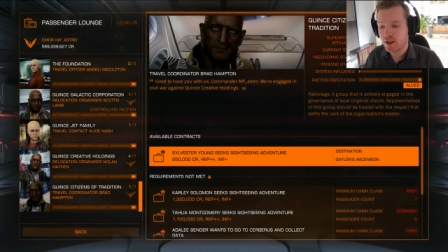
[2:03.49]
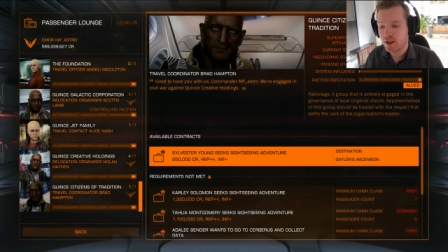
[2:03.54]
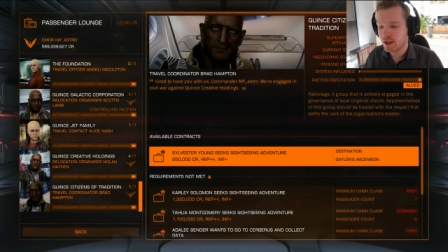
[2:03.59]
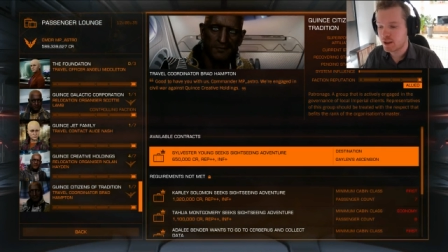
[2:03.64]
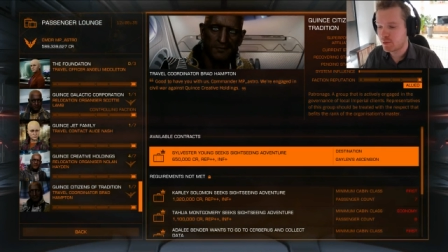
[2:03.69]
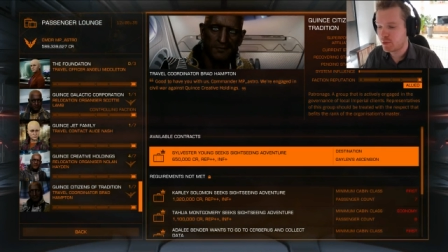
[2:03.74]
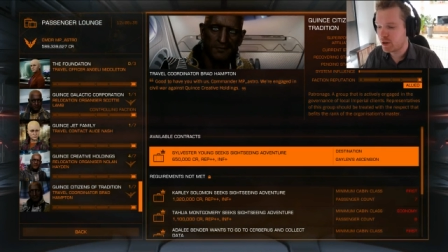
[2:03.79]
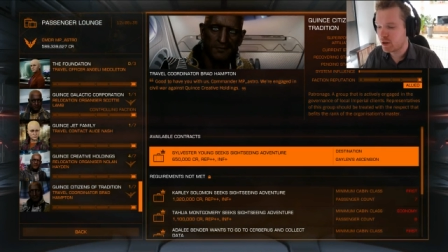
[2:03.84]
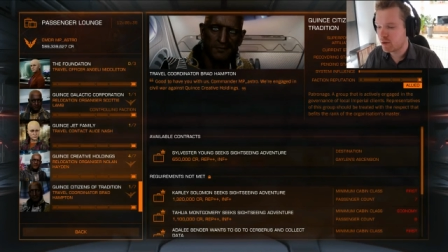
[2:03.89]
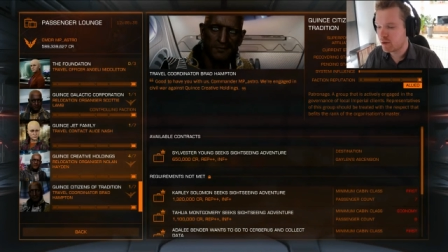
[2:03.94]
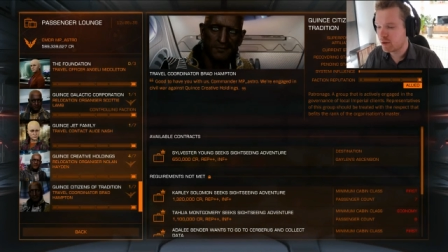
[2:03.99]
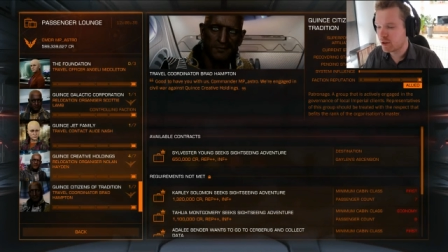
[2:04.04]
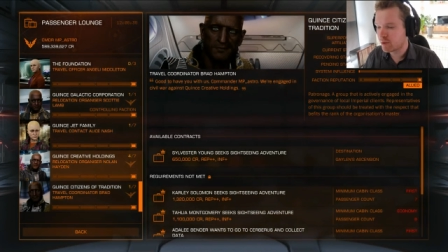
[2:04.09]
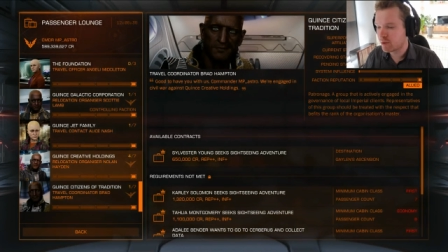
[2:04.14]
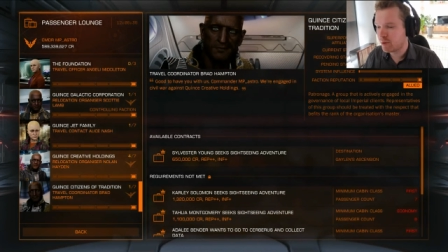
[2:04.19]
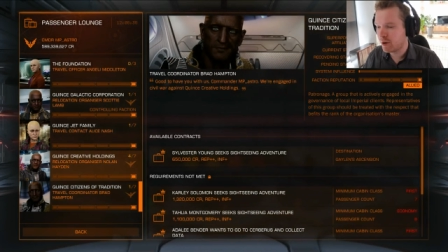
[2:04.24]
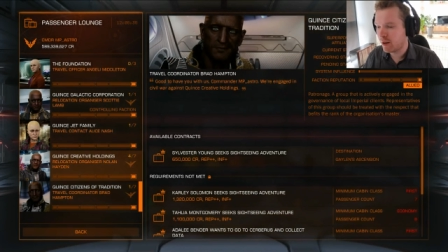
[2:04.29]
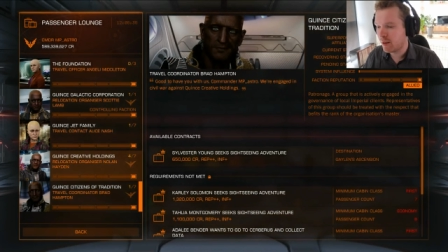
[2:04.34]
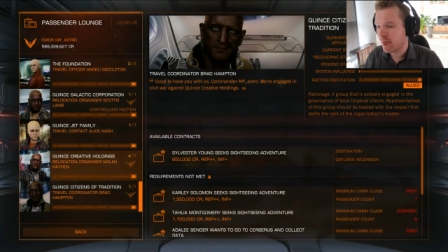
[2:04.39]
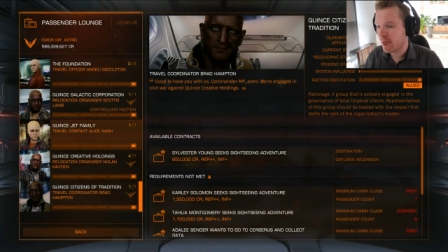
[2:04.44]
That's pretty good as
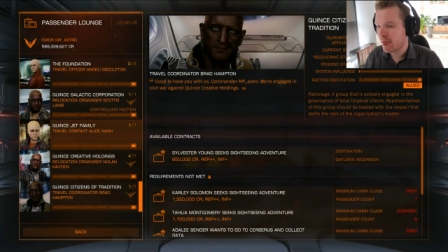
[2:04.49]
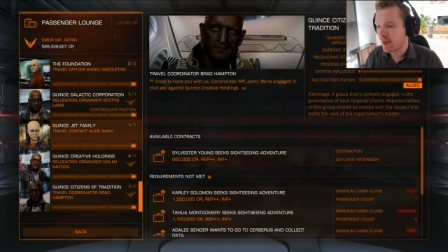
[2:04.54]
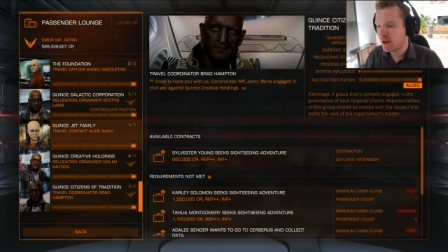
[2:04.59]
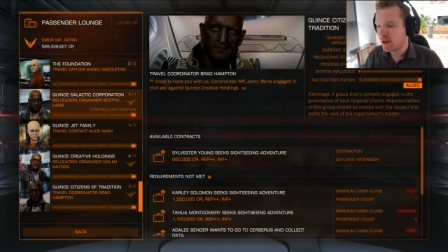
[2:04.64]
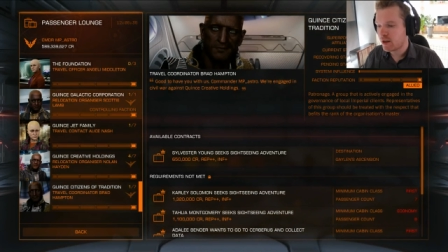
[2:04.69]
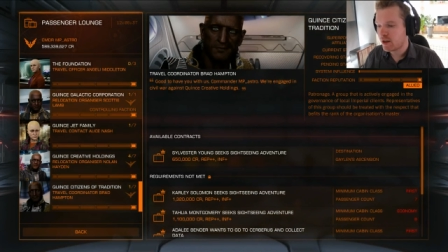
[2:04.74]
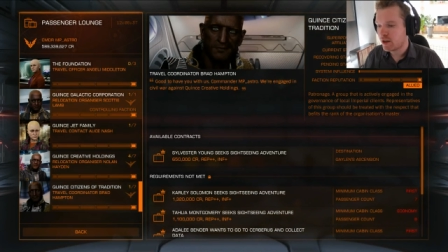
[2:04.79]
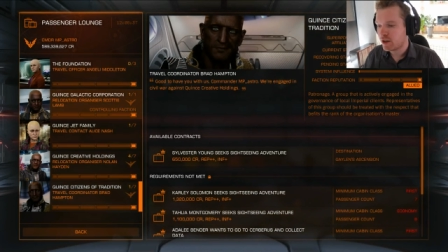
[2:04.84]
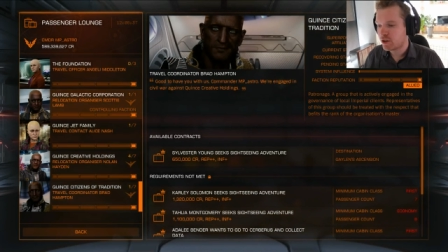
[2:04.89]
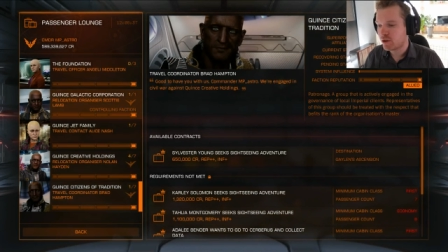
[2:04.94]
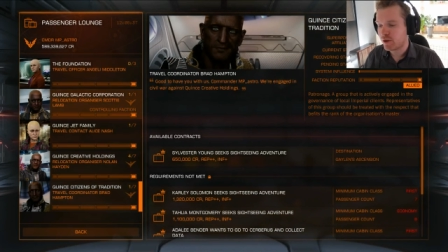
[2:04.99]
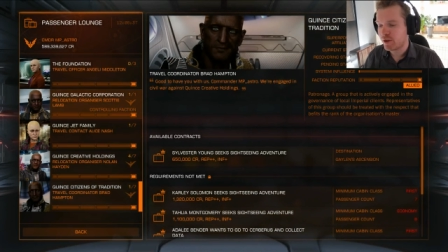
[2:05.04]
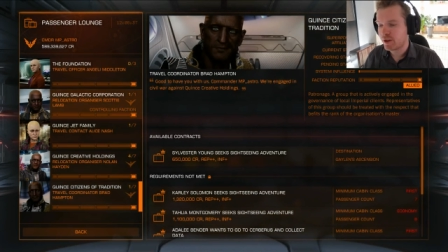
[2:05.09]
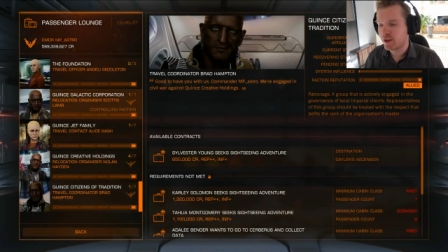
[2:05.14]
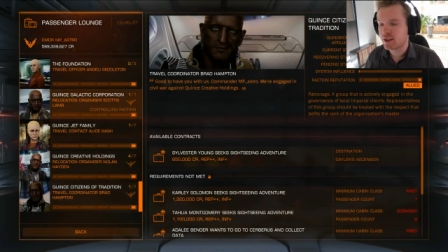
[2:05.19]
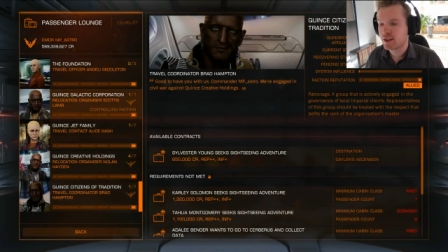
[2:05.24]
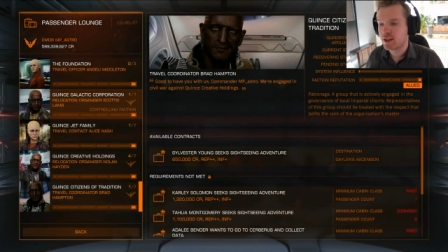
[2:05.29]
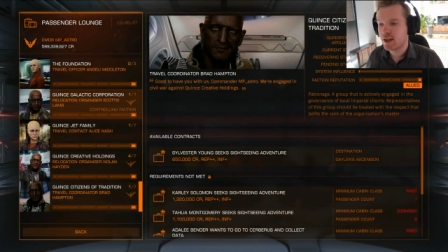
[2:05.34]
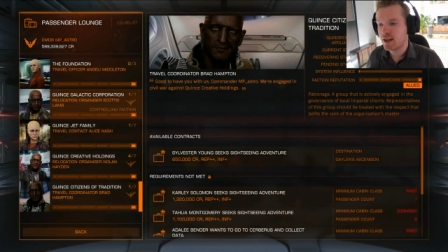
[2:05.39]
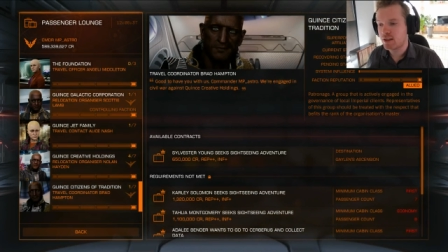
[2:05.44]
well. So in
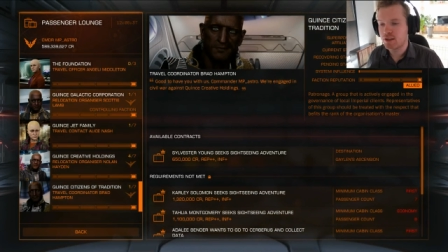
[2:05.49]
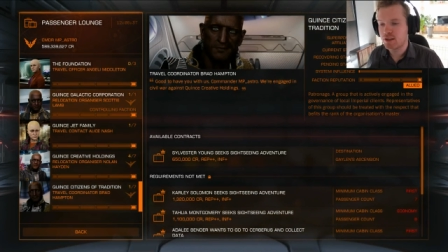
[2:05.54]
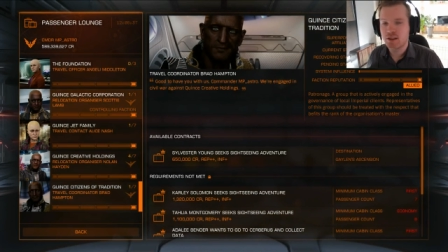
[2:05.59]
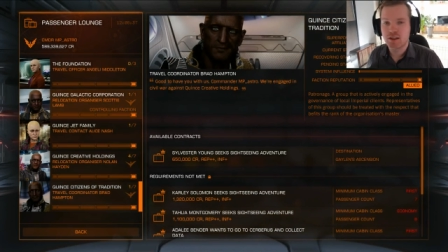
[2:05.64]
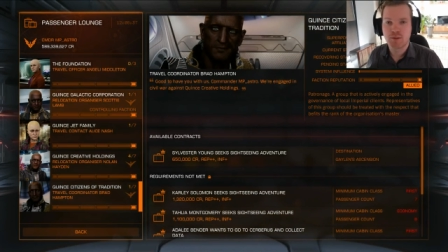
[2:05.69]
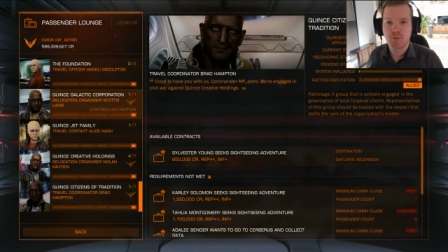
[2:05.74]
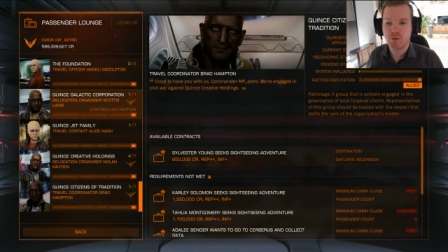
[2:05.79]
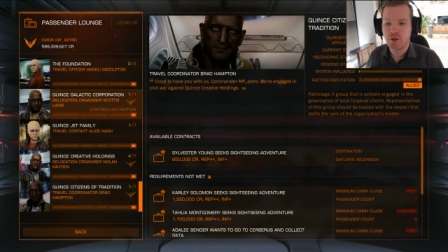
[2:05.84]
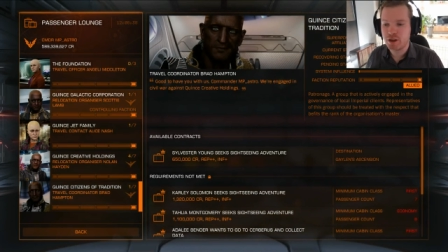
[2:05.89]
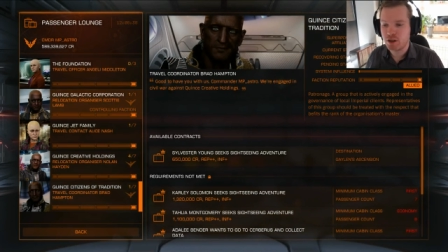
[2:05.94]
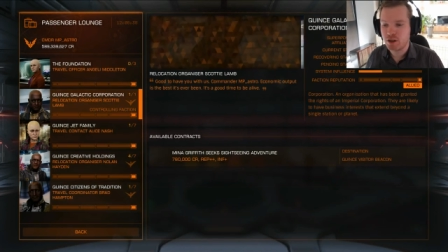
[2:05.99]
this case, it's a pretty